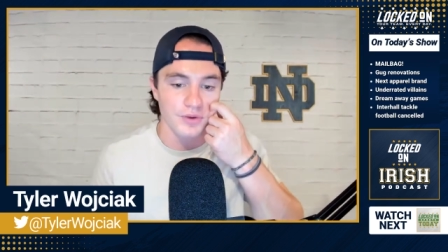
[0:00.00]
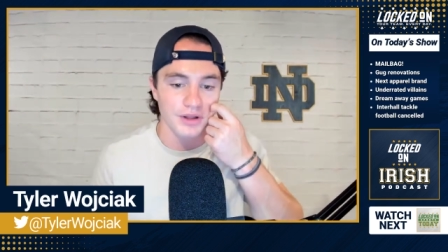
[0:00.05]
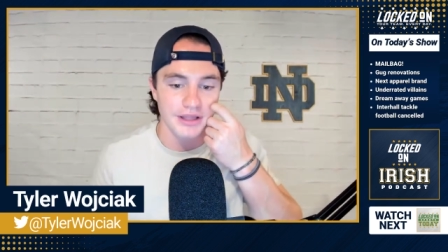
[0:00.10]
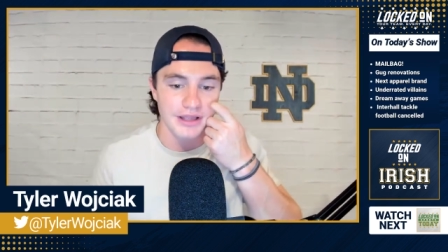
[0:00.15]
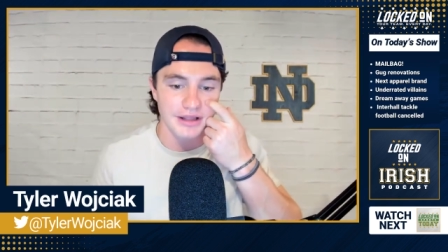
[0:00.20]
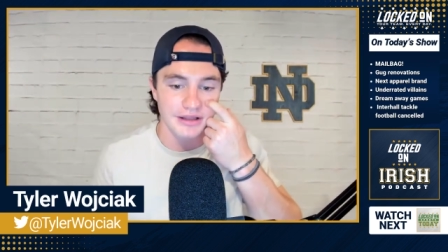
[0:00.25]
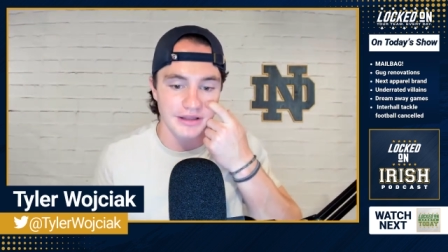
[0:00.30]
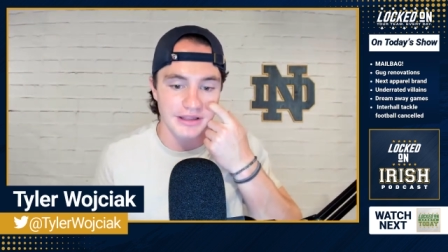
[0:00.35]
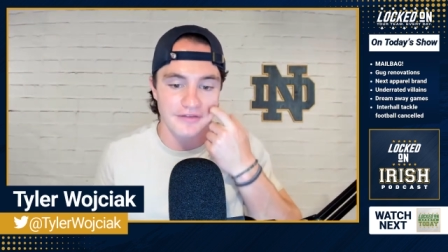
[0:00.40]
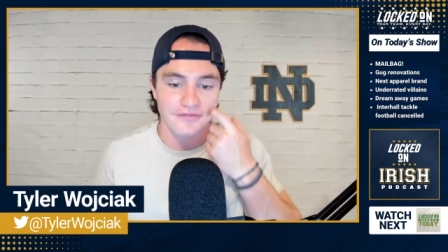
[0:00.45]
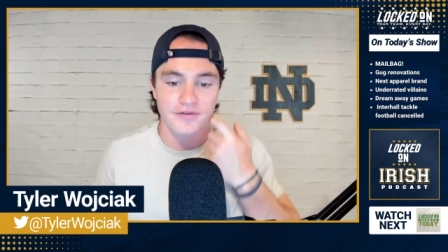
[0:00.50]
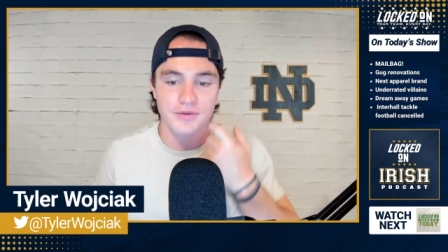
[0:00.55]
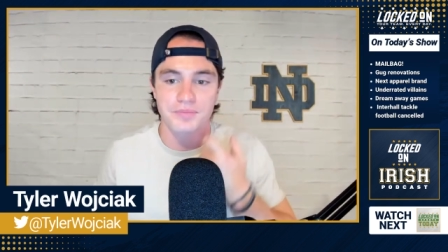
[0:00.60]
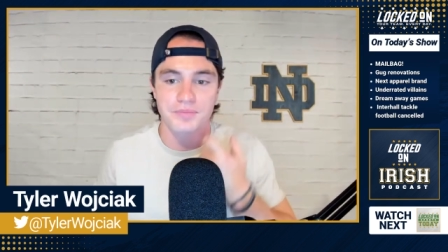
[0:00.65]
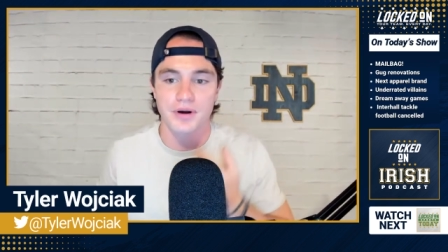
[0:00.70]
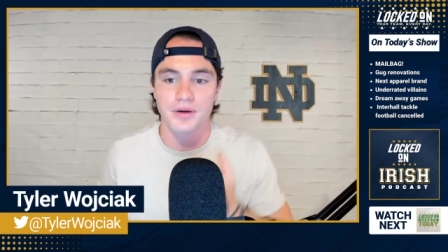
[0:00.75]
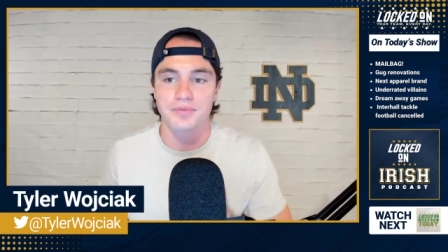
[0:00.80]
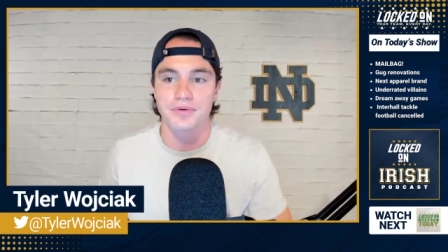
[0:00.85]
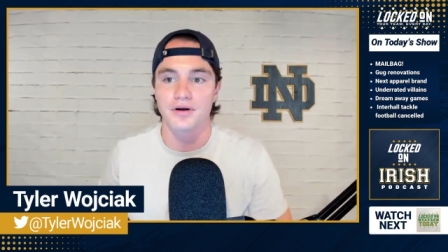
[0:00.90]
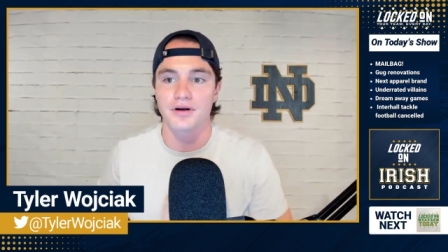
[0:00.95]
really elite
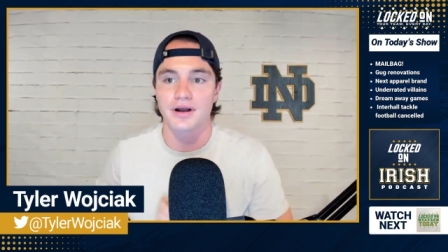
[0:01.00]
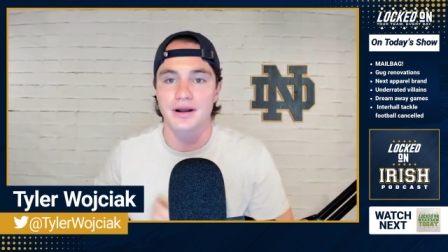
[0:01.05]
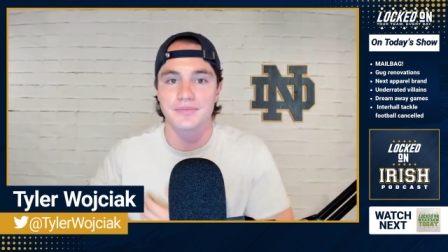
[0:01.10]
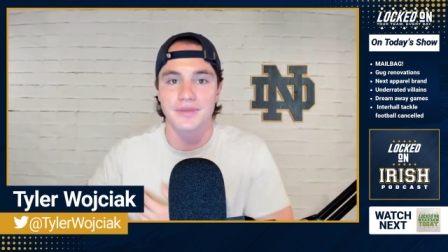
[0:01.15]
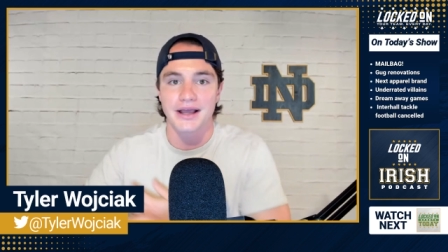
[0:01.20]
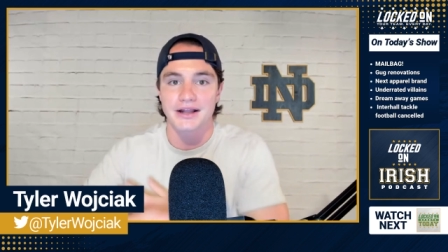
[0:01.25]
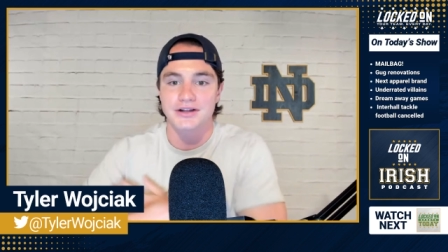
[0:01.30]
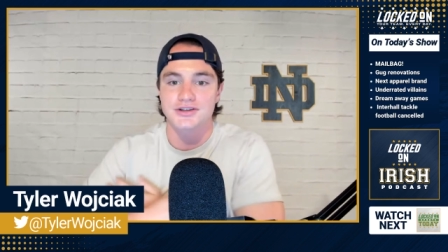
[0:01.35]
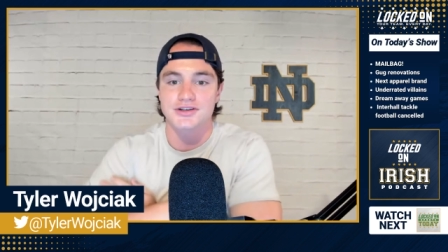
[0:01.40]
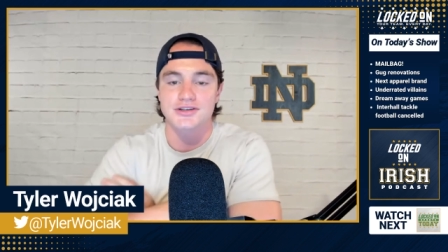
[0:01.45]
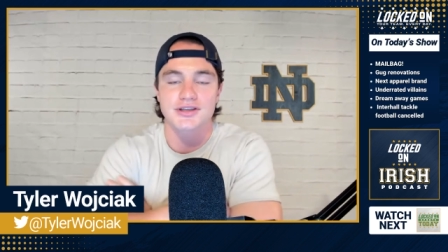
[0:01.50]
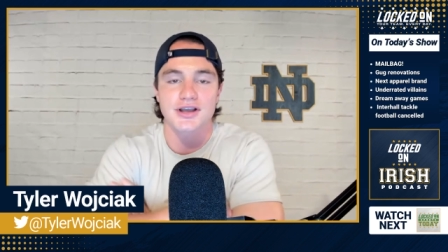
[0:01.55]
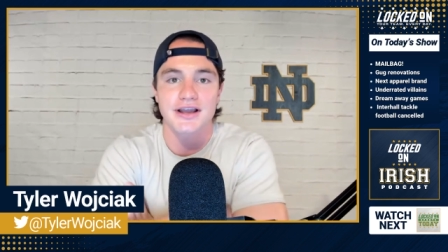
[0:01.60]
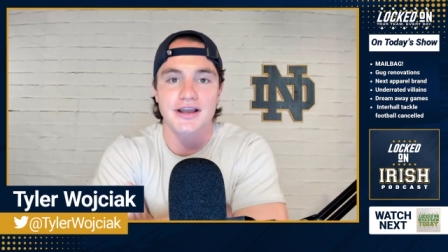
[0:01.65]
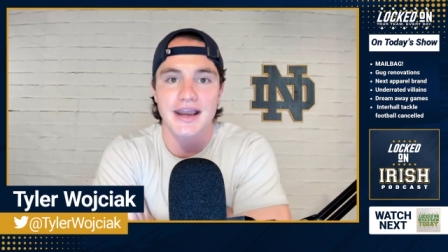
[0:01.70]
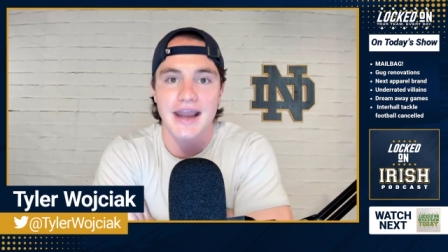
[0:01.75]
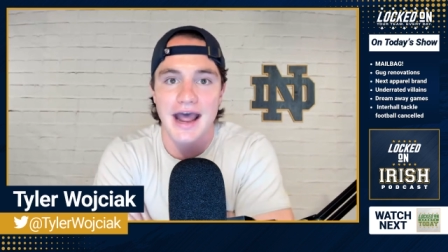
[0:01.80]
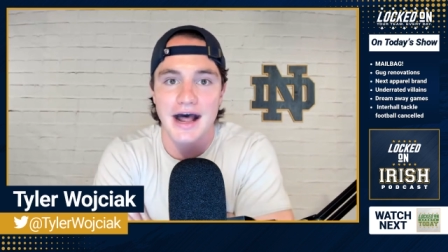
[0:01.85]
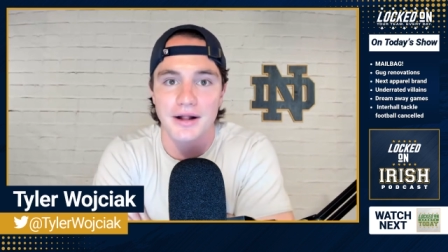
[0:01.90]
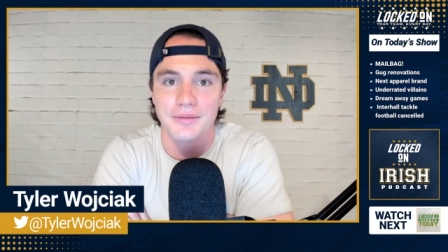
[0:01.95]
football program. Like, just
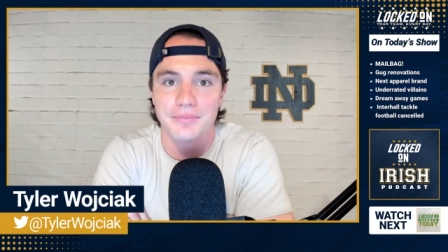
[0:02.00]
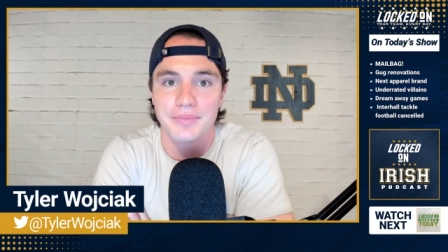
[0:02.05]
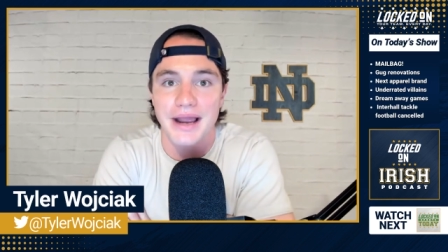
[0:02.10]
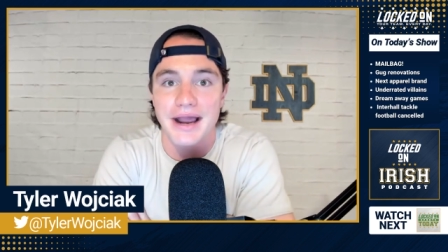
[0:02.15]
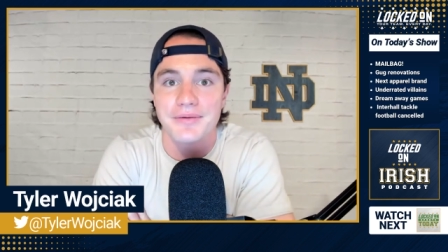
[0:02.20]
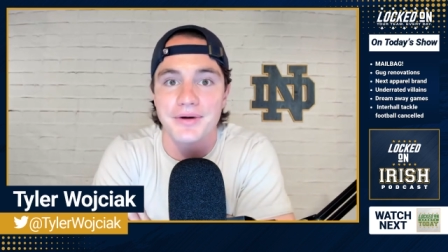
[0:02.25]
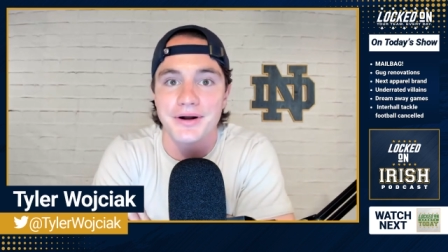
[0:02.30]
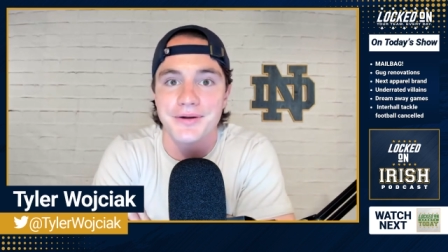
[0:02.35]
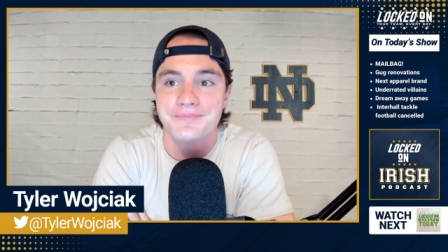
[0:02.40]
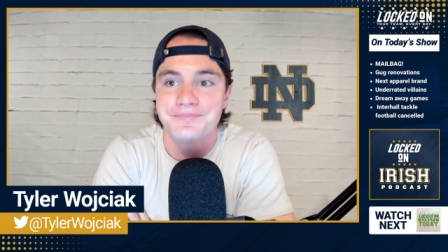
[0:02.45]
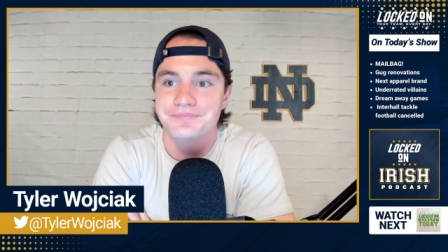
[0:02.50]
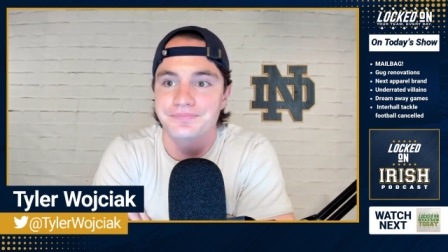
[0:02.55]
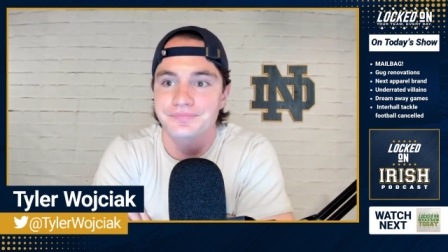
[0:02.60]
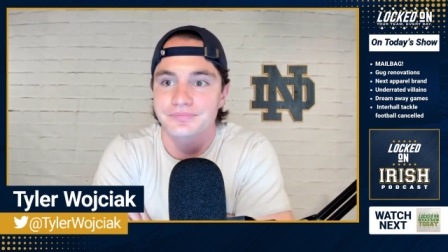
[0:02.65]
look at Alabama.